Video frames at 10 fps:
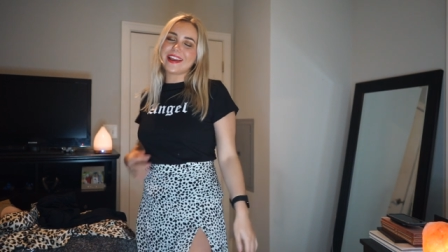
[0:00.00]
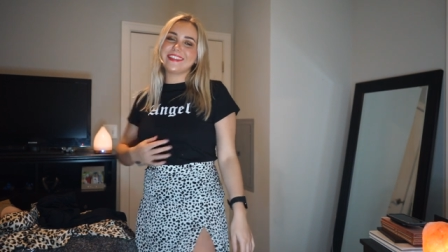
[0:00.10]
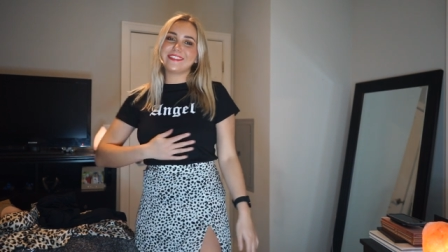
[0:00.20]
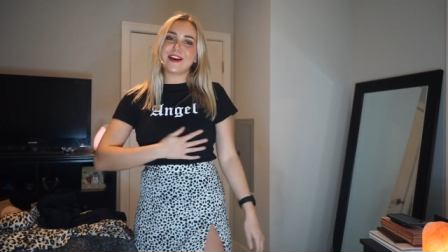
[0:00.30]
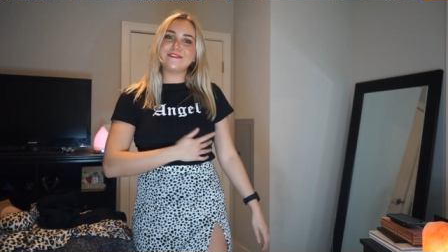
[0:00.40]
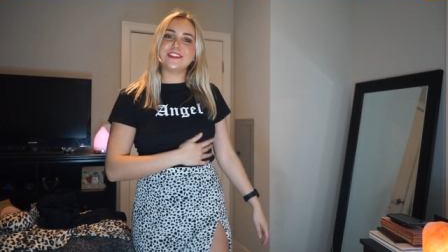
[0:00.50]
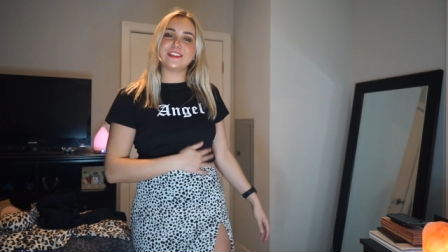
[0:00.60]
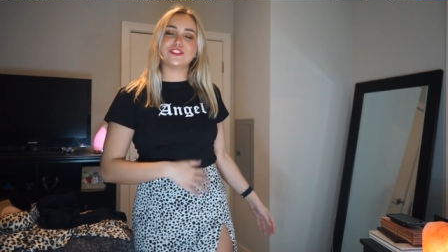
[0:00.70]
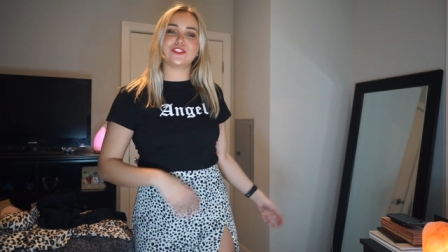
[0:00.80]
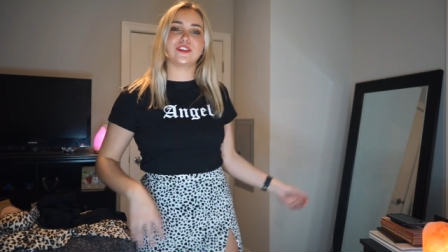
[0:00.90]
I love
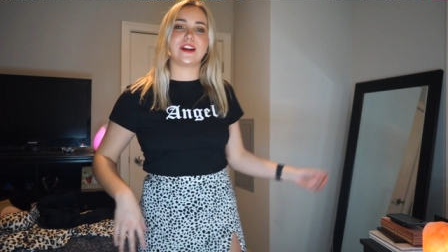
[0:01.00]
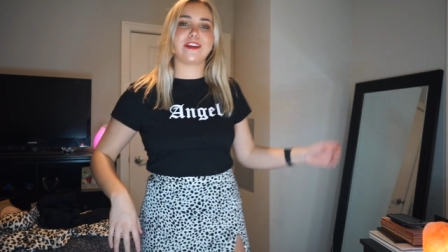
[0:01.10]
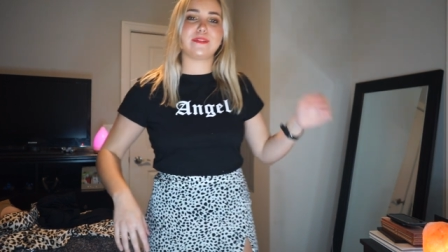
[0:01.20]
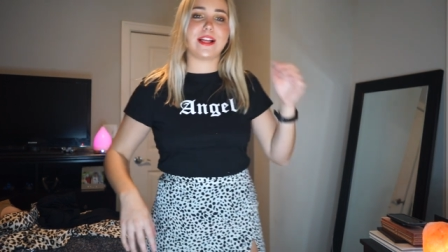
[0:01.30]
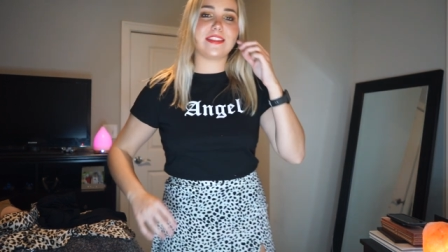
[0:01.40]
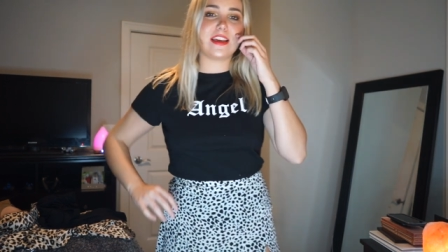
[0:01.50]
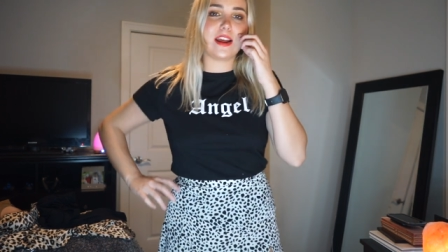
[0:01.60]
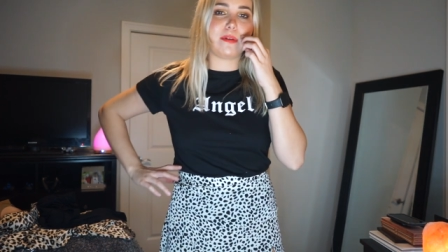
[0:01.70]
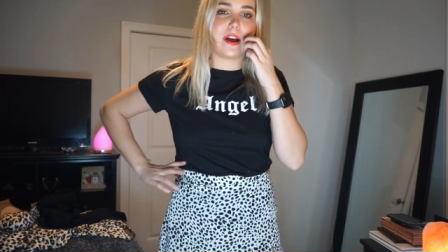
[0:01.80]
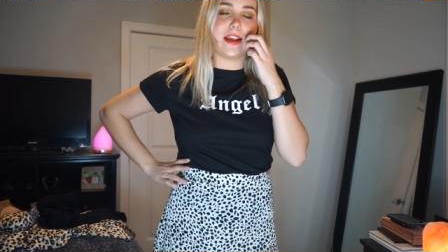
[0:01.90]
this shirt. I'm glad that
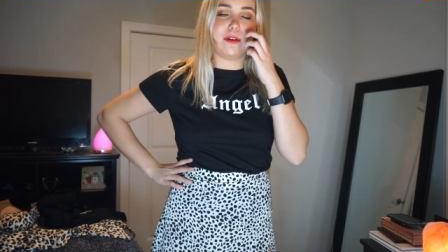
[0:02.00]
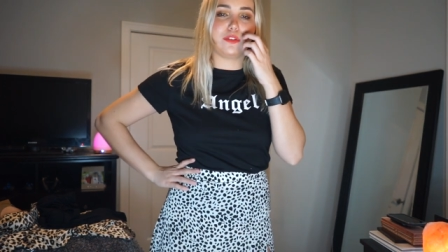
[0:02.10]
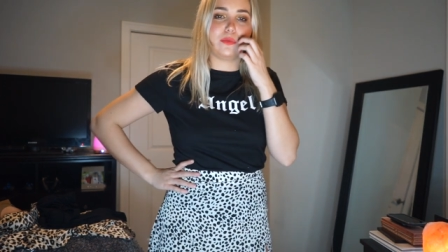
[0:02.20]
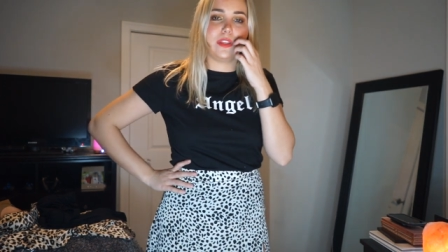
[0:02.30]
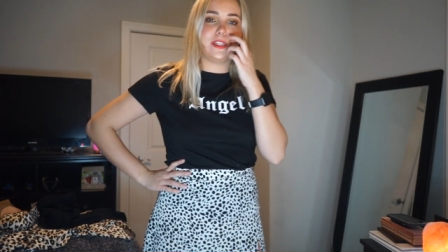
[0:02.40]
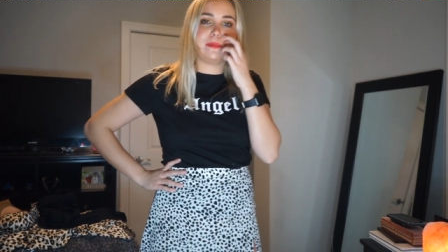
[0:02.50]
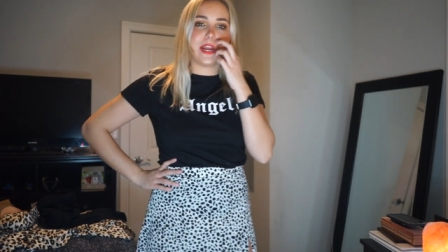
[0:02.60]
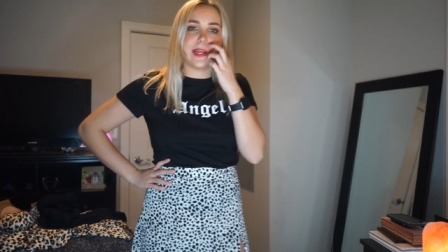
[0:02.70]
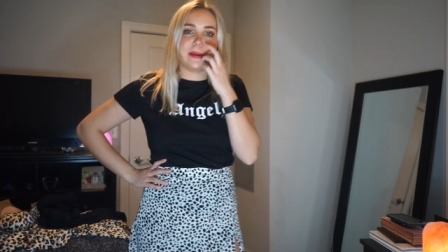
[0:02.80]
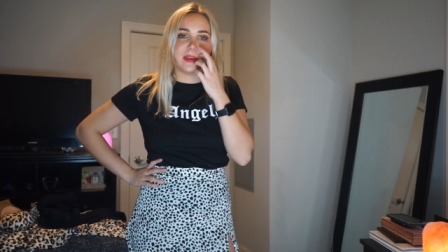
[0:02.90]
I bought it. I was really
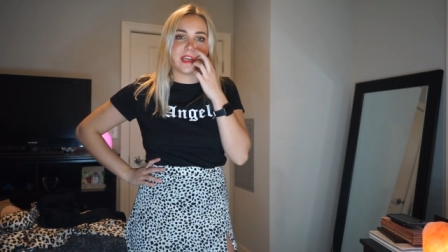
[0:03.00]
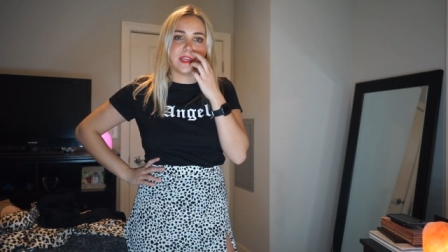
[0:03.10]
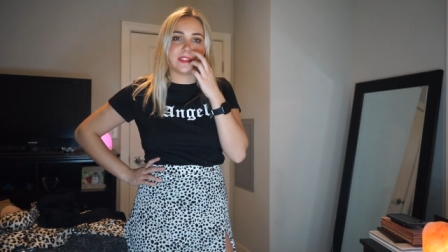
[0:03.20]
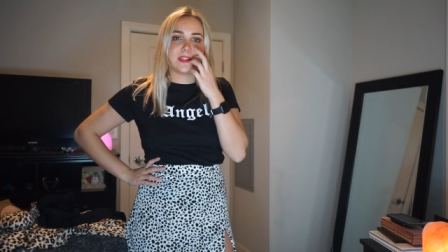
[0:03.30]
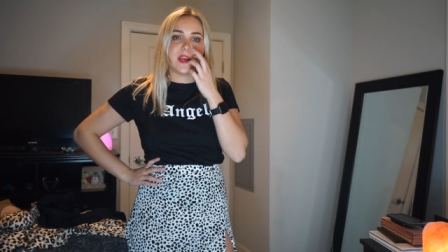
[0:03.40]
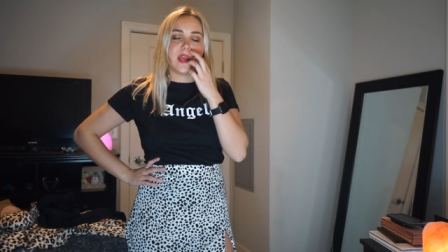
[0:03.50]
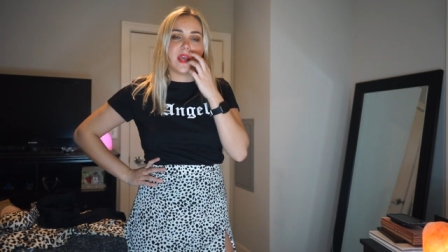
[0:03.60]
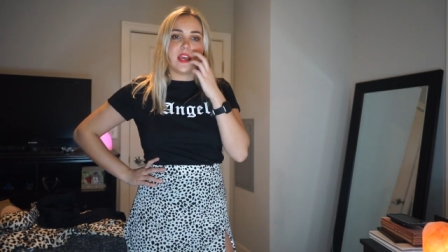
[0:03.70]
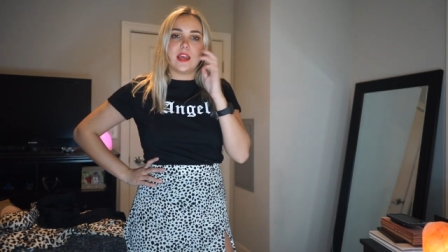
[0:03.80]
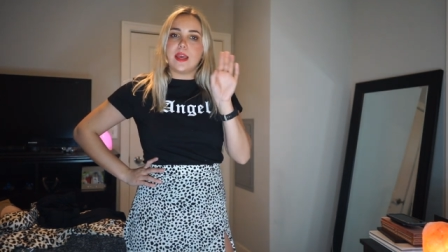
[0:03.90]
debating because
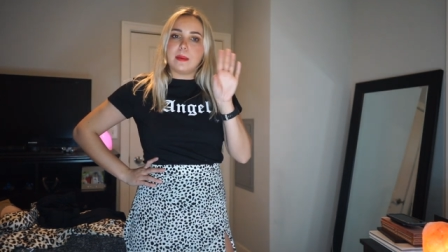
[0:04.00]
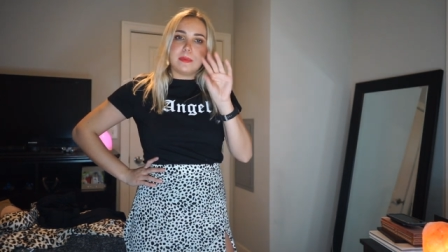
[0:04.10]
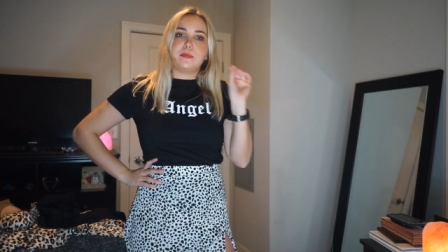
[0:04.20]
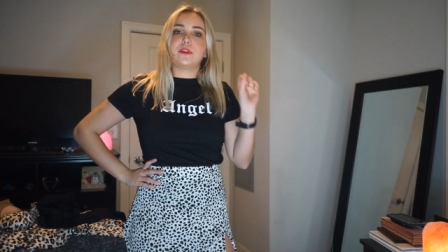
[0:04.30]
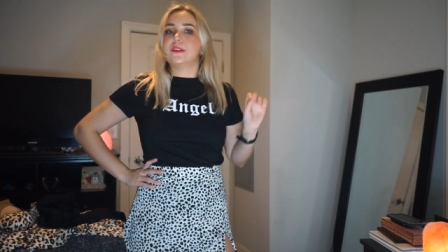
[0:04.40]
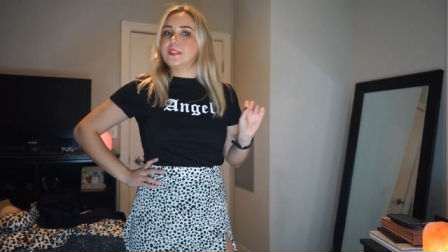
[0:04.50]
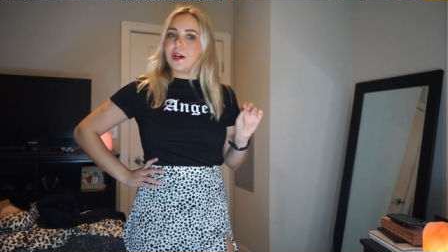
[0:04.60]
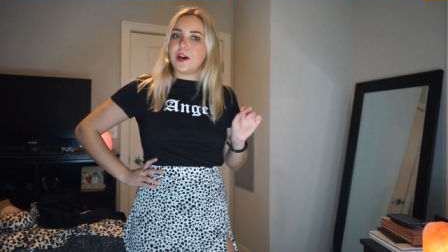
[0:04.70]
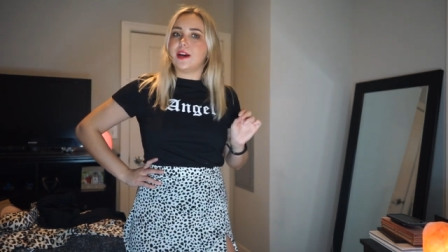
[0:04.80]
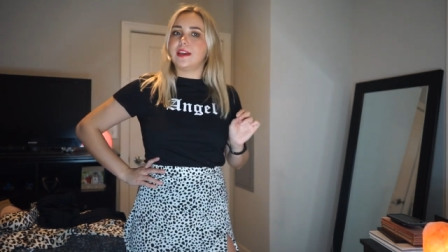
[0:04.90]
people don't
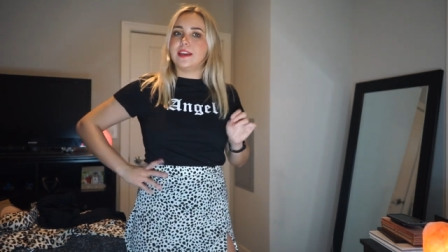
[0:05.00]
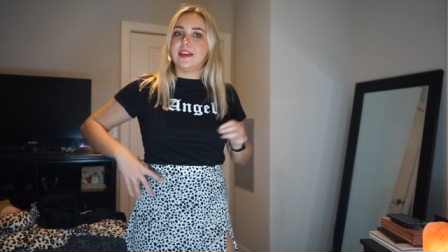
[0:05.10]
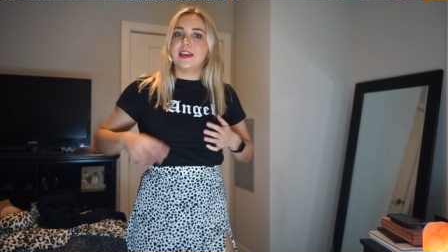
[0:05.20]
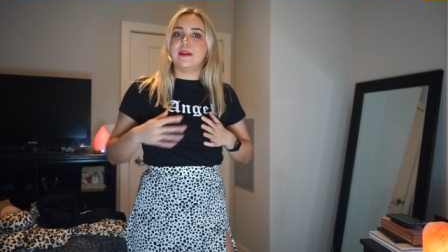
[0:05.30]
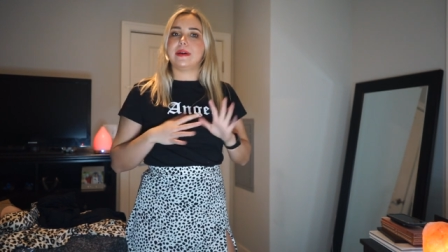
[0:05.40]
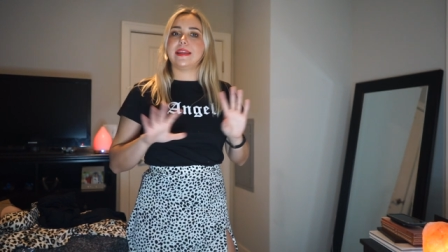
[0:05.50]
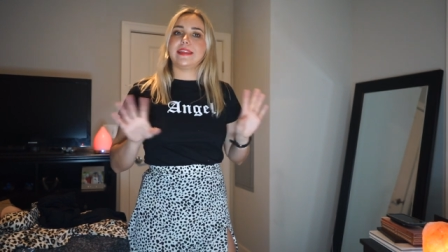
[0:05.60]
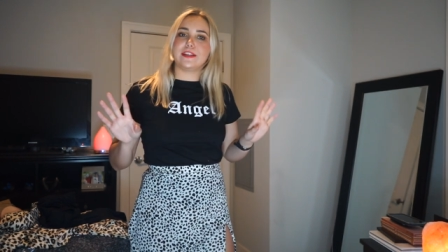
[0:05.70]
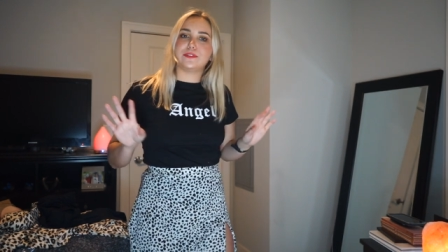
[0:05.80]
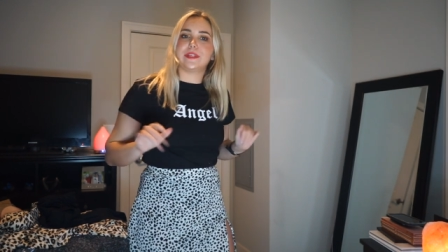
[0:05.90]
talk, but I
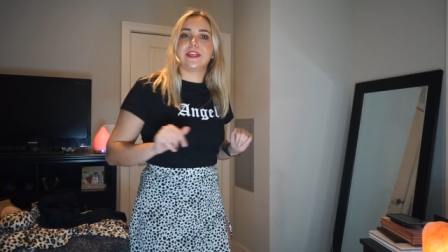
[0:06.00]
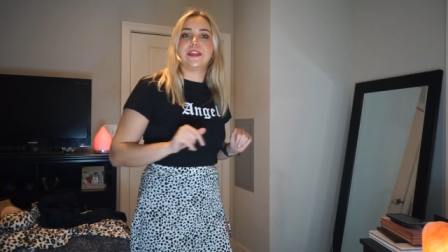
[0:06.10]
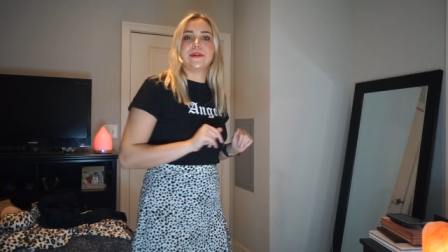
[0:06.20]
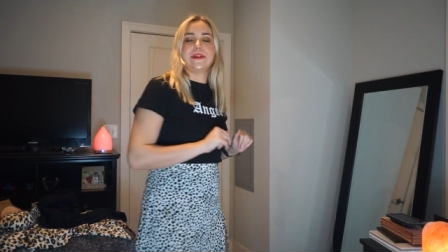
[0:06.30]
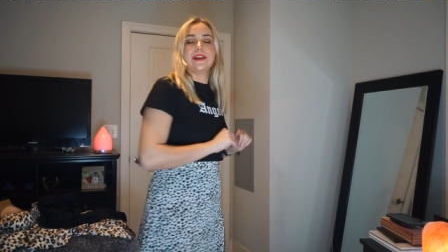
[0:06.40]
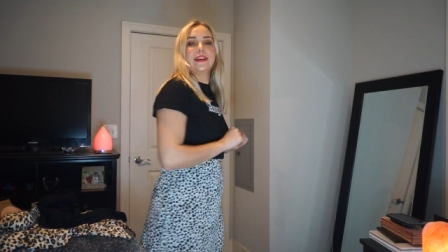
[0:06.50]
think it's really cute.